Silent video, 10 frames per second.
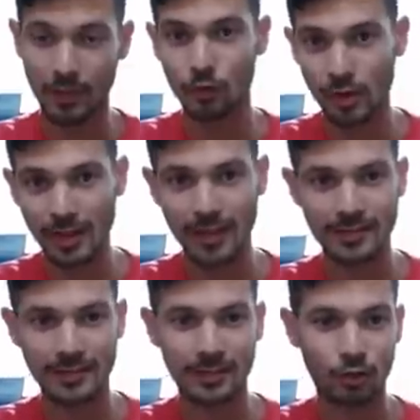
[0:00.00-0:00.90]
three
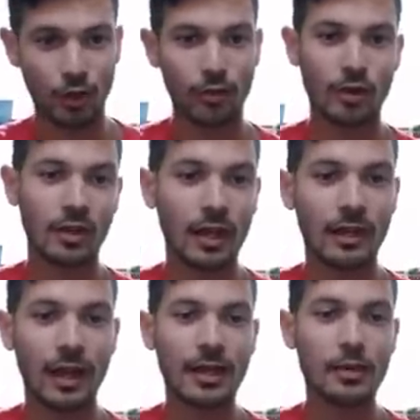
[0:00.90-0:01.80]
thousand three hundred
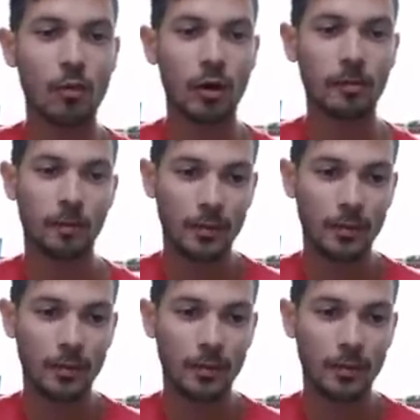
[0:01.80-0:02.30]
eighty-one.